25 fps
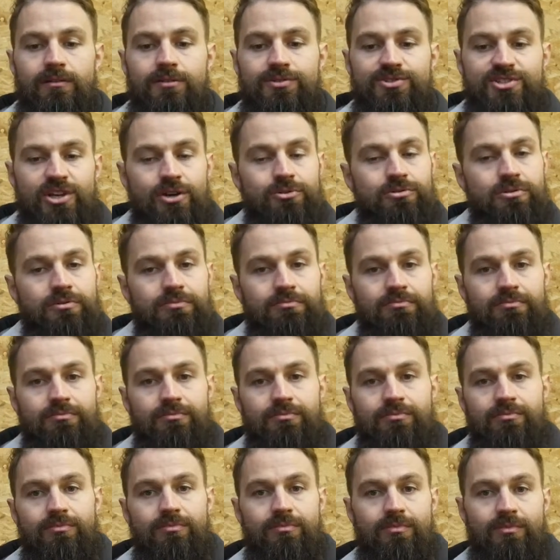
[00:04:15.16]
So
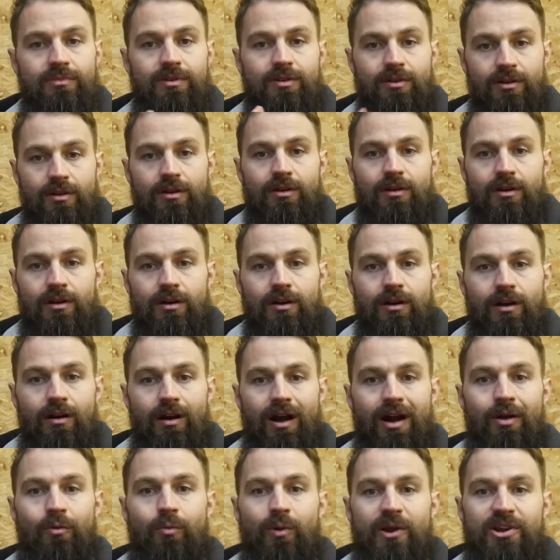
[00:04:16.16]

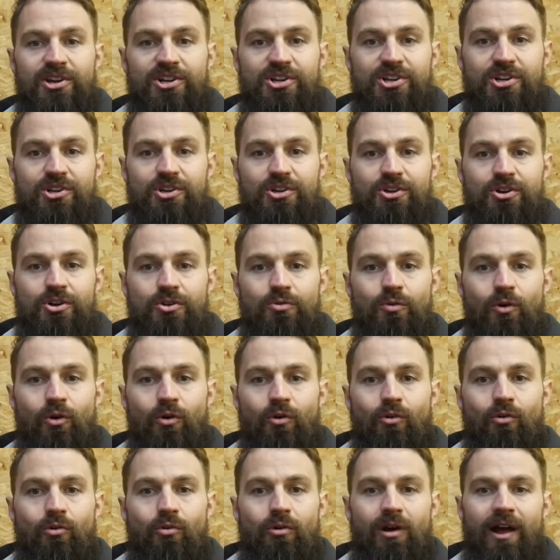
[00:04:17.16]
I wish you
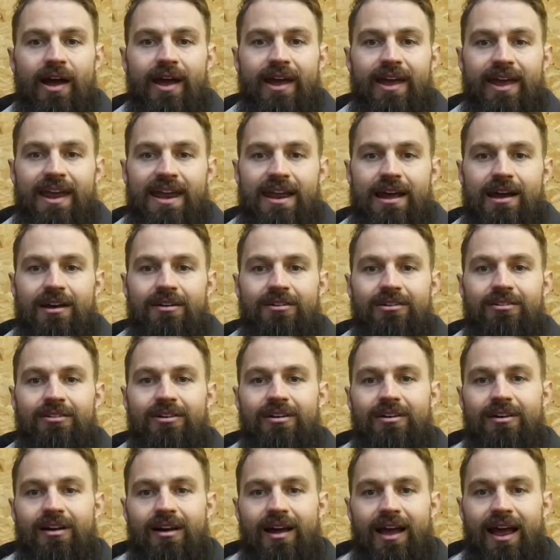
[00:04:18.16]
all a
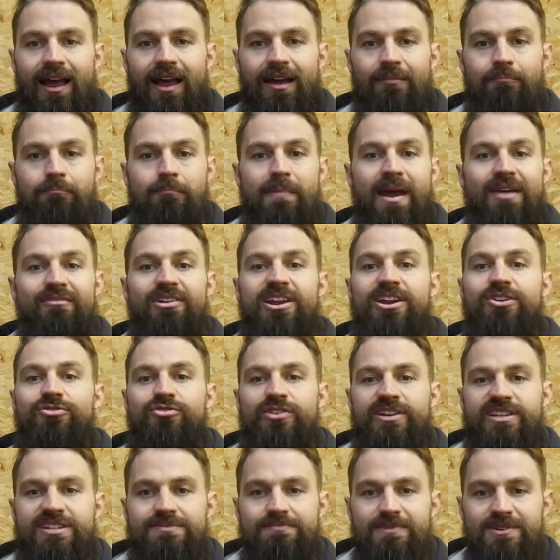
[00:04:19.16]
Merry
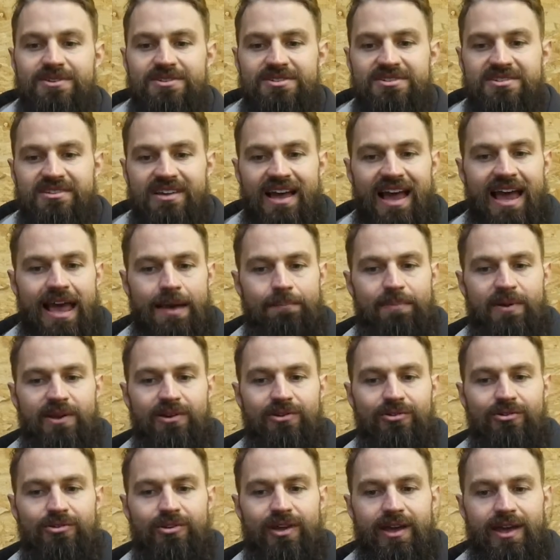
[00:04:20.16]
Christmas, a Happy
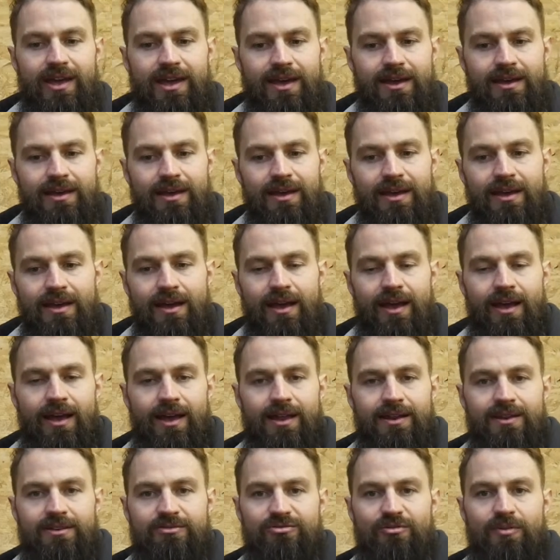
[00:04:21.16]
New Year,
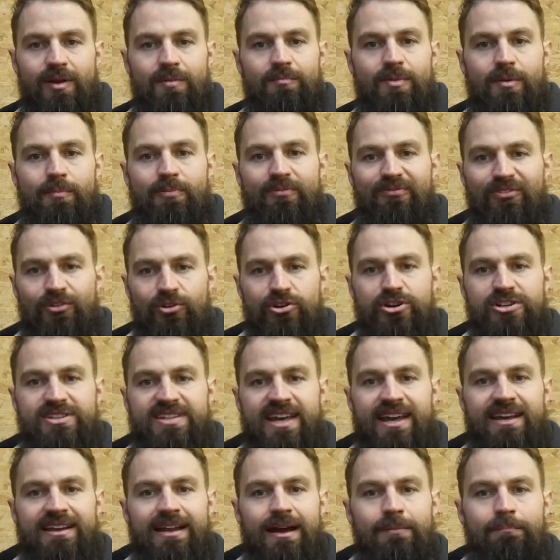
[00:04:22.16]
and remember, before you
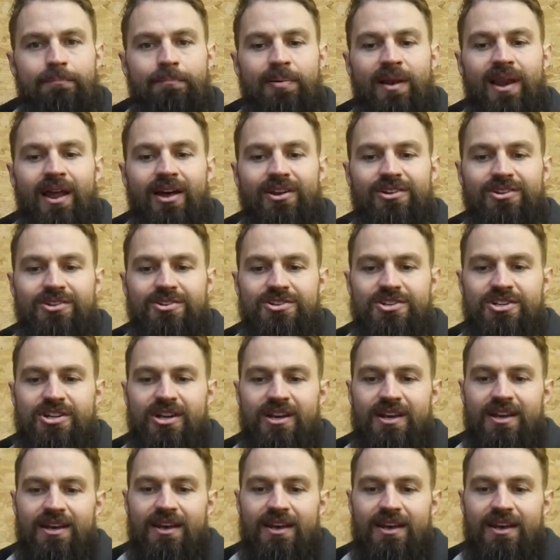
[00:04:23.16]
take that plunge